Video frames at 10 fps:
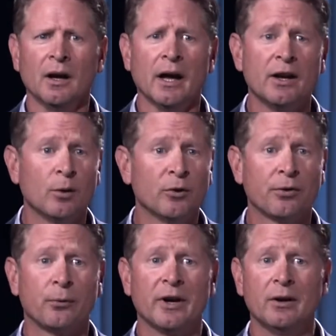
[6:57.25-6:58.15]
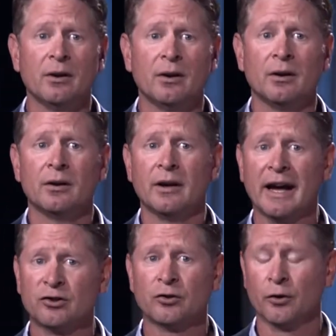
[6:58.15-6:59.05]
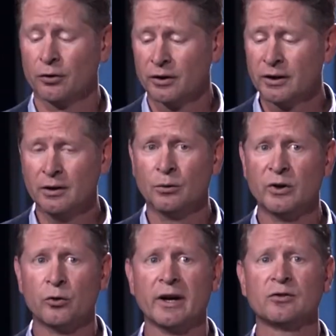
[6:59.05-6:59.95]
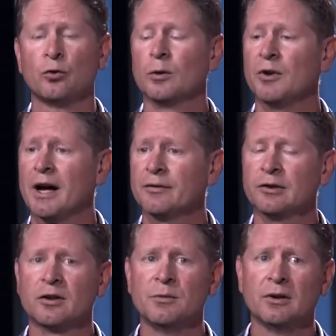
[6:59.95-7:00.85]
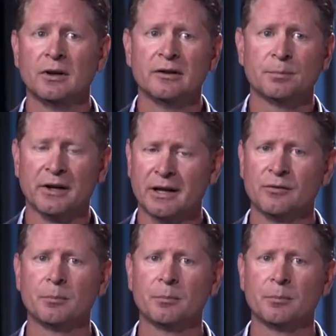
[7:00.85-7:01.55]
And number three, externally, we transform lives and communities by giving